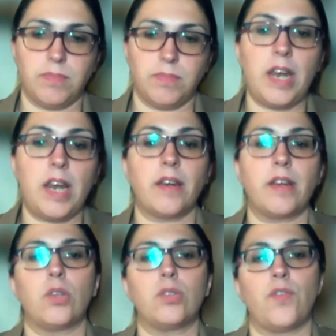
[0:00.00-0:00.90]
there are
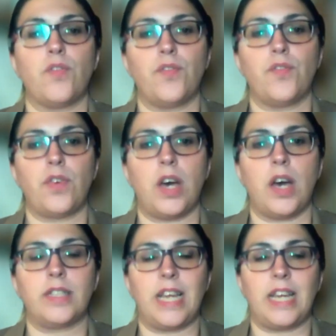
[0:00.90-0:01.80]
a lot of
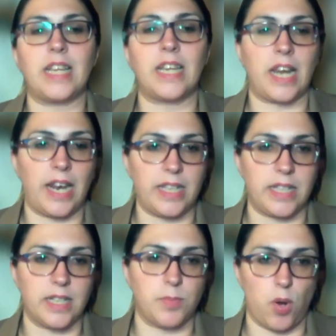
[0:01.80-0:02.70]
uh, data
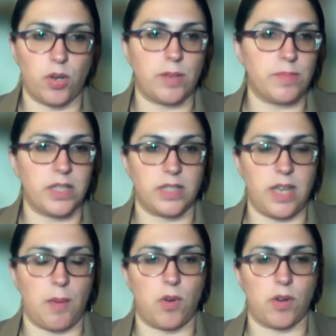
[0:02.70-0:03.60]
analytics programs that
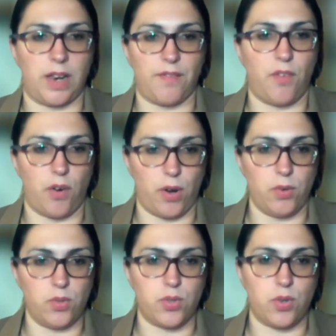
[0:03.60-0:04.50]
someone can
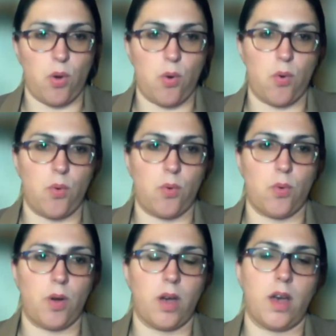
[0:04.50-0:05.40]
follow.
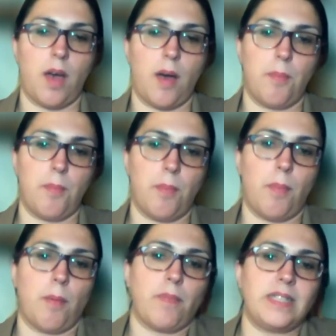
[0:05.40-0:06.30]
So
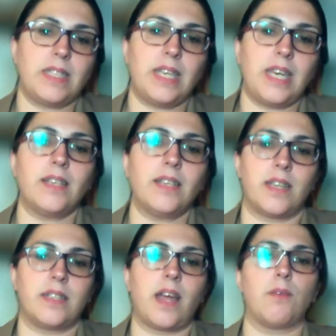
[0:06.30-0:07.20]
the skill
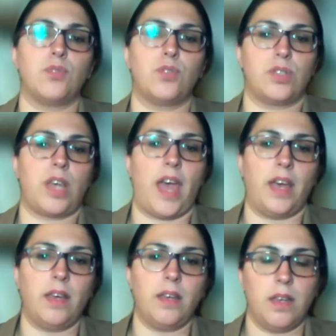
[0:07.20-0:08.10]
set, I would
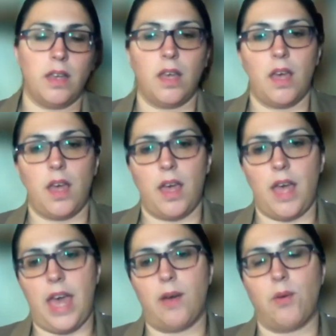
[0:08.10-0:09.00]
say,
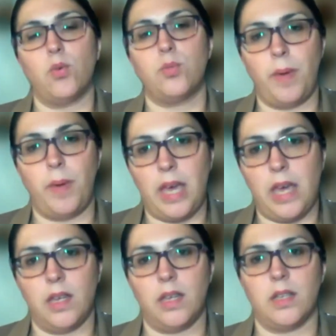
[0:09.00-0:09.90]
uh, would
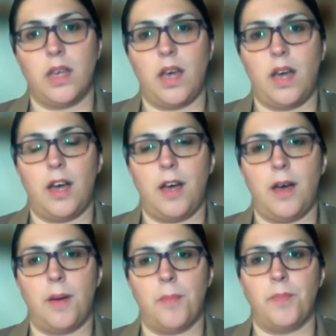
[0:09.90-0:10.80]
be
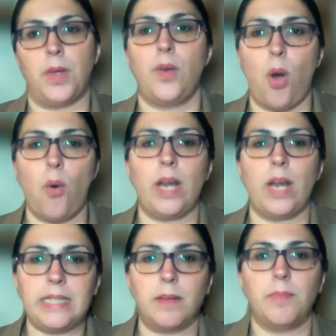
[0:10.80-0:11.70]
um, know a
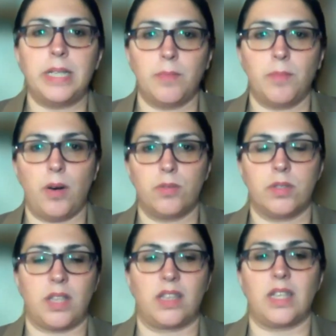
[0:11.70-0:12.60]
little bit about
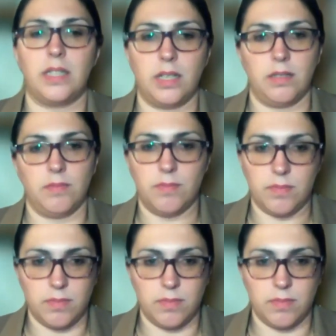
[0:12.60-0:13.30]
statistics